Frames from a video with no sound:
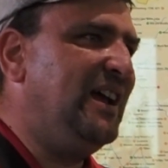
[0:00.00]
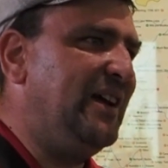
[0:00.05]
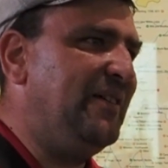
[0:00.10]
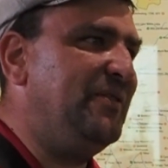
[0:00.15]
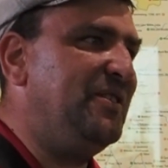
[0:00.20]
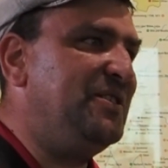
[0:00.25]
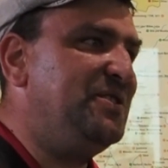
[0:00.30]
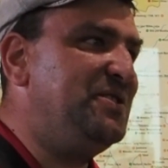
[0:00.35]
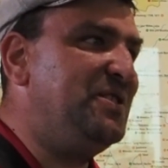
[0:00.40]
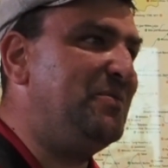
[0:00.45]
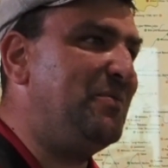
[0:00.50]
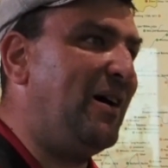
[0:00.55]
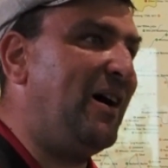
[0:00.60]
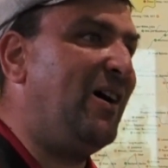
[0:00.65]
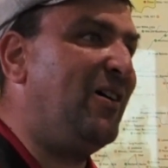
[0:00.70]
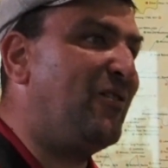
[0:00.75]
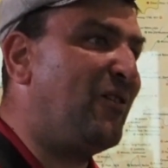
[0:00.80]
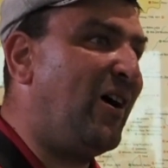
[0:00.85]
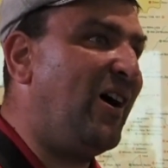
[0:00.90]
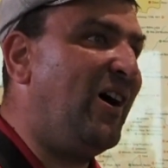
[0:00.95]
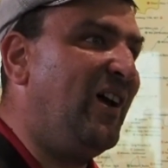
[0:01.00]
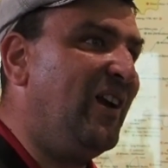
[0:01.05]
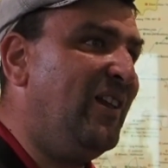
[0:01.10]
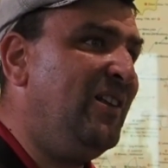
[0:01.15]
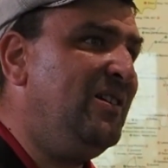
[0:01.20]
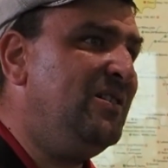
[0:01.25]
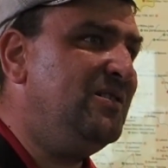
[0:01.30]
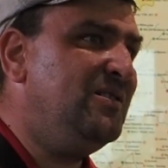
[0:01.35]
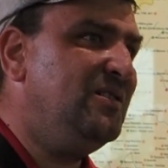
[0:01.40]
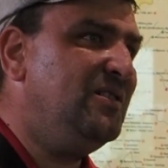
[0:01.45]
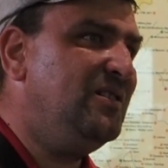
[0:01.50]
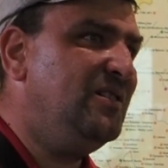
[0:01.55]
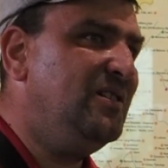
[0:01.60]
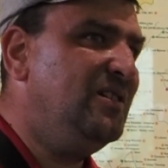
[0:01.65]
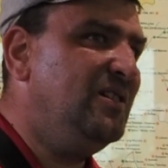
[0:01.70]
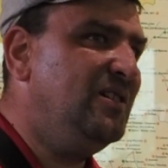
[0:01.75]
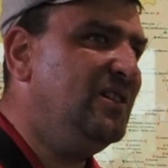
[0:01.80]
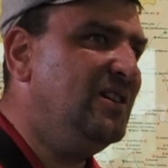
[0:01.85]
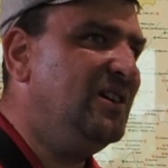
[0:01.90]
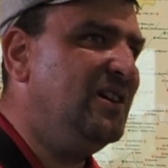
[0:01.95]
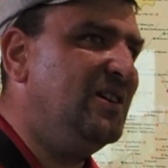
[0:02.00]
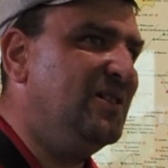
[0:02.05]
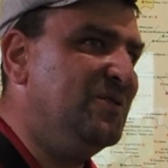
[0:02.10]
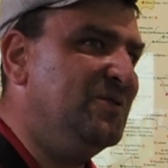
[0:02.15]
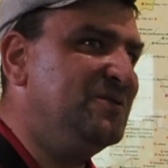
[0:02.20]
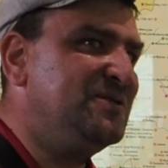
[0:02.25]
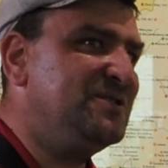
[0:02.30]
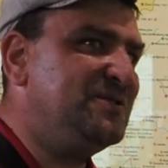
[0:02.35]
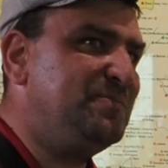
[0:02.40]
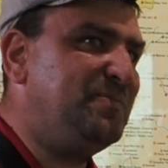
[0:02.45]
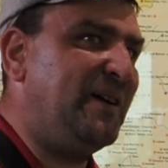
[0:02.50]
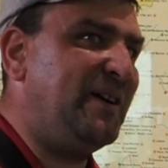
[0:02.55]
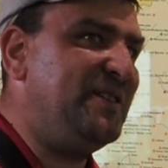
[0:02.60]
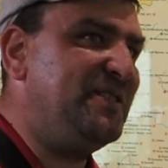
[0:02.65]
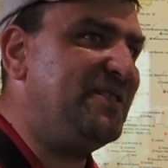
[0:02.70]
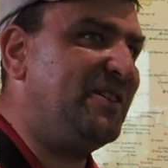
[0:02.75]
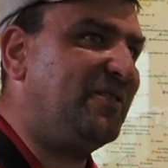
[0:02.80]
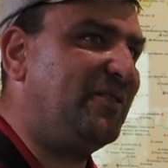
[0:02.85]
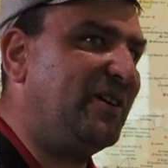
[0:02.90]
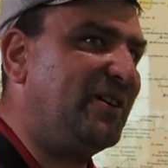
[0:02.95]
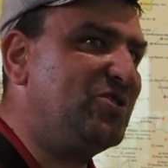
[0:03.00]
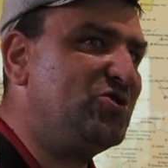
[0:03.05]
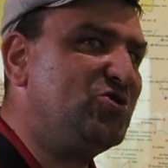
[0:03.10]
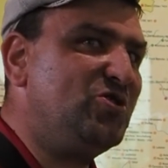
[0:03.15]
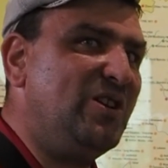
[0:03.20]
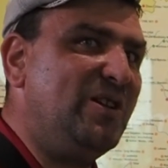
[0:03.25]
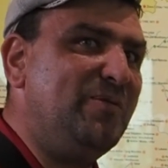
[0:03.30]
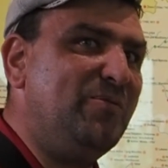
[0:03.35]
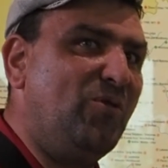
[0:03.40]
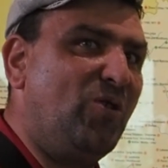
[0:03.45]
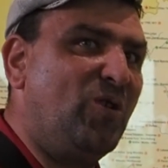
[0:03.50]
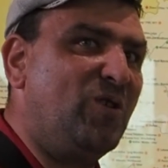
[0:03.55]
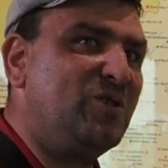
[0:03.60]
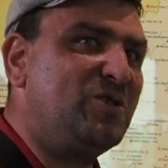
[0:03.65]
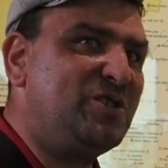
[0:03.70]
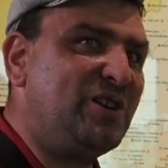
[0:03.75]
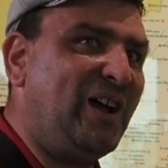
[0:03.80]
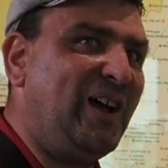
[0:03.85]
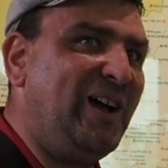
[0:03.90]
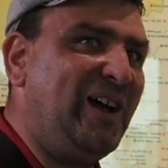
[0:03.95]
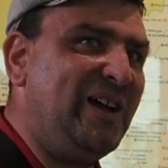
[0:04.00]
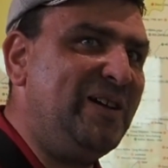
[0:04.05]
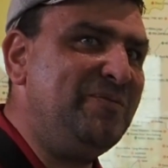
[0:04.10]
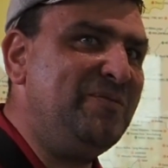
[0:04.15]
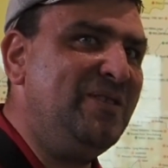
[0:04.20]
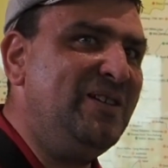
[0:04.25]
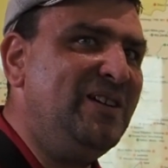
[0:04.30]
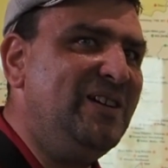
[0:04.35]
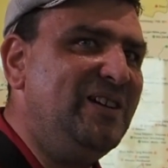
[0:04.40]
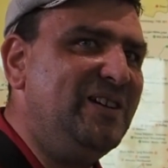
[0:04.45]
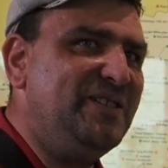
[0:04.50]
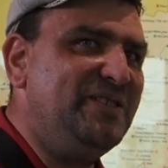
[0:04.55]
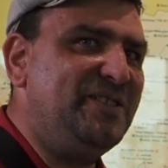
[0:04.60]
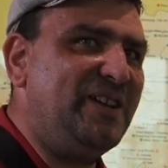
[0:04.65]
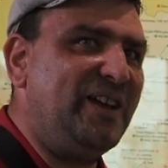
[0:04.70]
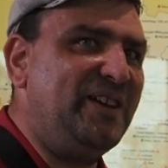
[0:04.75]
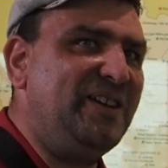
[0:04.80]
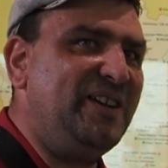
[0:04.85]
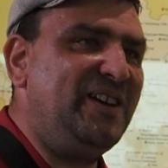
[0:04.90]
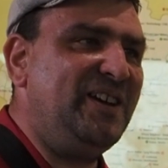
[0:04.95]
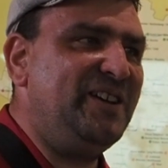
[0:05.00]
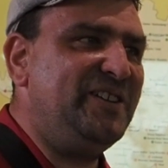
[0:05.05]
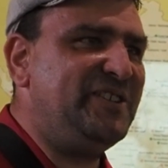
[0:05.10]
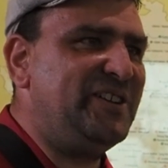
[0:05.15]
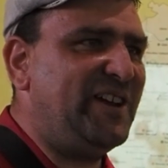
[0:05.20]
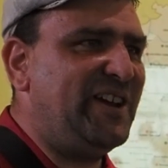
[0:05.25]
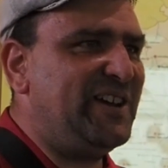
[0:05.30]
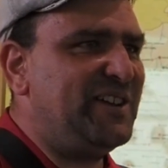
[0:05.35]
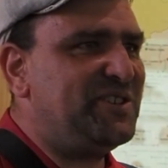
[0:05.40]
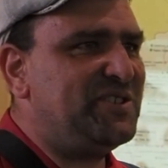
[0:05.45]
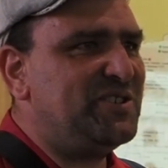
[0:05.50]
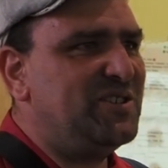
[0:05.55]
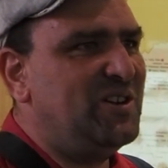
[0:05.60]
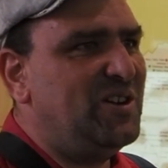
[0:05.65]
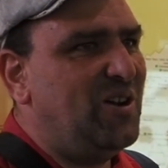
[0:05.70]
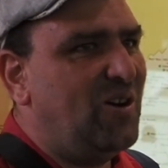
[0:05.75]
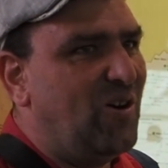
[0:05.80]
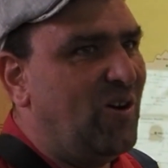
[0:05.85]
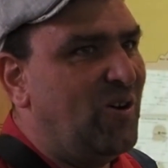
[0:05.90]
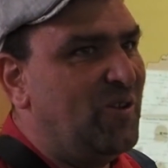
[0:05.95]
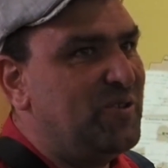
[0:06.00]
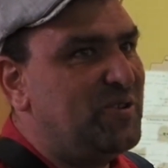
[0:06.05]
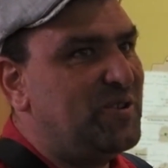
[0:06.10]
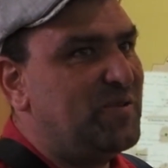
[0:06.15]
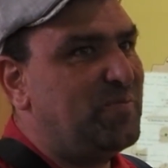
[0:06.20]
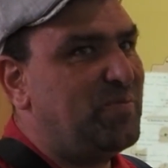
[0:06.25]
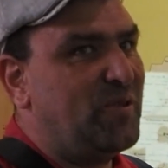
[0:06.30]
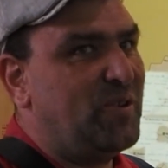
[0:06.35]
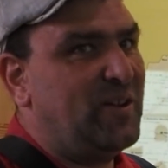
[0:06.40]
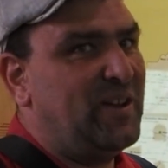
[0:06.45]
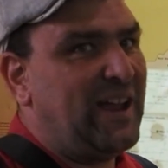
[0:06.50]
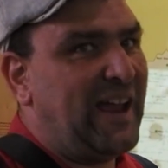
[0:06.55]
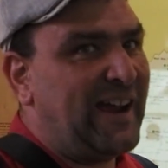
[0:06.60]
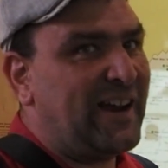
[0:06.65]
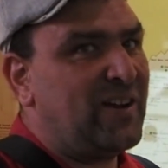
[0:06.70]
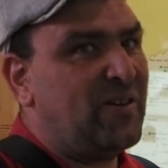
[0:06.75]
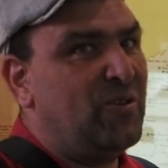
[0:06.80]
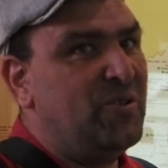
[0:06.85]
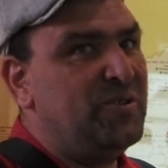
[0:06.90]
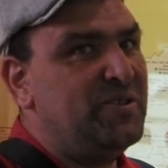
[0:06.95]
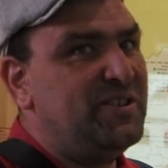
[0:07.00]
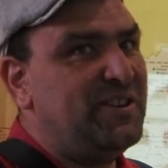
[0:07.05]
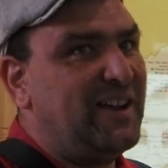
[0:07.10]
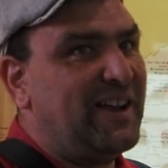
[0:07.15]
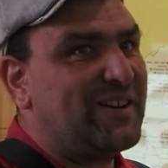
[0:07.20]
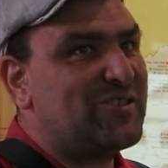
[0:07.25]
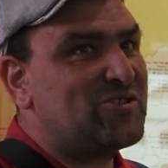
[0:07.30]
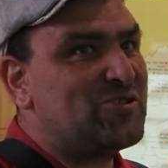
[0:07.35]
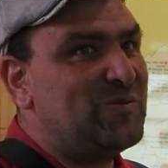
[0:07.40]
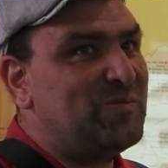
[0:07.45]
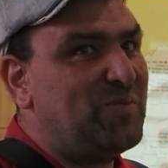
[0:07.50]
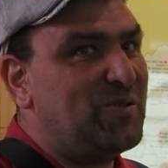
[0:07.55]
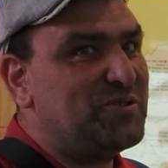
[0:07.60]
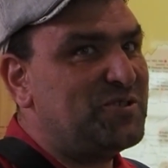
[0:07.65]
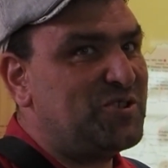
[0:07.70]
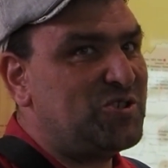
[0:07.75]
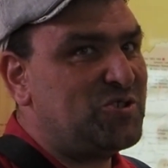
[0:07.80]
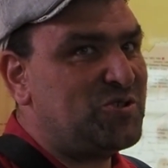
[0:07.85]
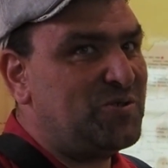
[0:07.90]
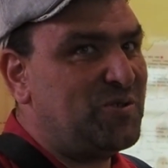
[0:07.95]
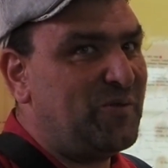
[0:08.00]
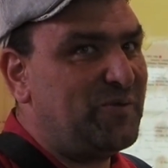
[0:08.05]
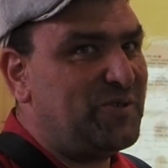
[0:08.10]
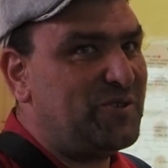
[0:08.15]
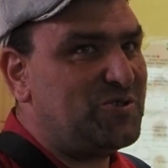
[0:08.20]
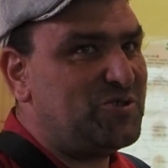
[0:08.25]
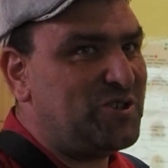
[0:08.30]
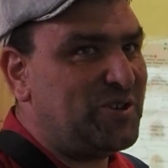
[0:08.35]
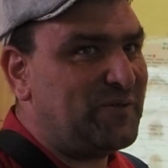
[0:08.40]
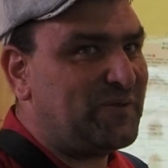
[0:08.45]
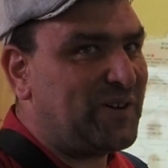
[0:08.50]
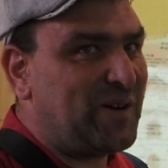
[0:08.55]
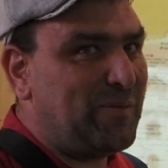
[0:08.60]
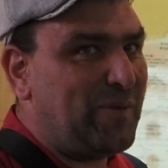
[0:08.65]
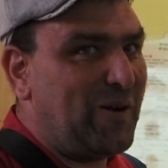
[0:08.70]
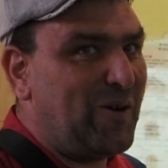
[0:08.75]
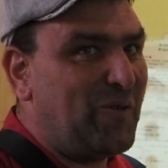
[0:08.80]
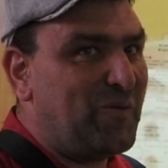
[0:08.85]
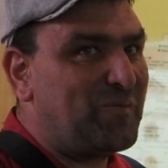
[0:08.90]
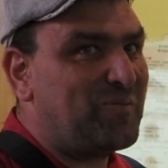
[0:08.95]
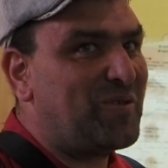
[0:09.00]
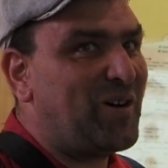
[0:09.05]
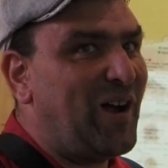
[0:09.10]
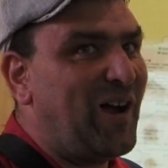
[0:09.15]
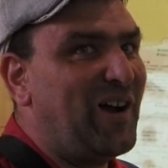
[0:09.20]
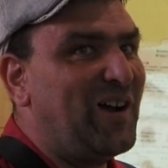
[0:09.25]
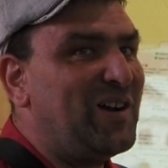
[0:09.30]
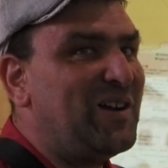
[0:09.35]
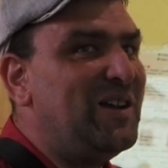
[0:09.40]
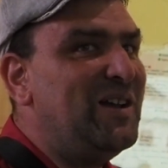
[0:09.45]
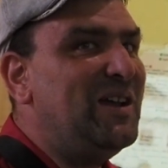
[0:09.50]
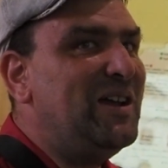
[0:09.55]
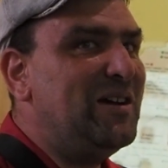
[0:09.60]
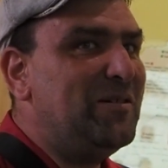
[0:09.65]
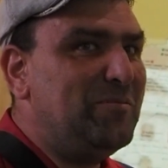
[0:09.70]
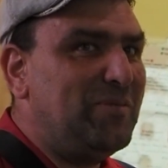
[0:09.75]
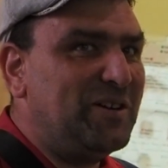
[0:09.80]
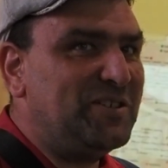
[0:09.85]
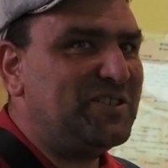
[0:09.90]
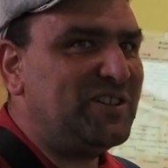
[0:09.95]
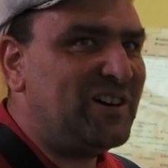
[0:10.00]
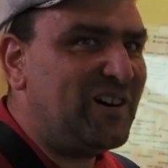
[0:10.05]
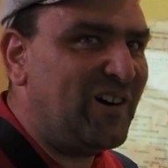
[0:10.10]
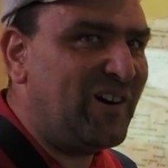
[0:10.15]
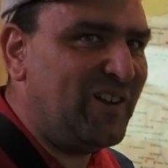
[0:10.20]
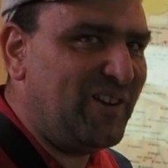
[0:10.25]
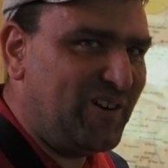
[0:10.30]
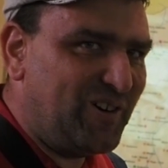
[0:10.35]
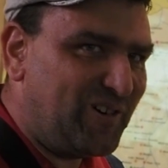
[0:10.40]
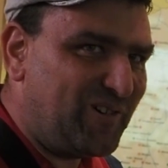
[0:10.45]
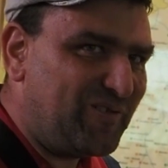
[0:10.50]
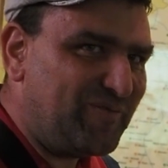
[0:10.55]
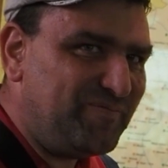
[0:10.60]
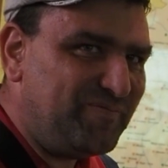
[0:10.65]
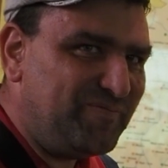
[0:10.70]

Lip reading: with the Maharal, who spent there actually more time than he did on the actual position of the chief rabbi of Prague, but earlier.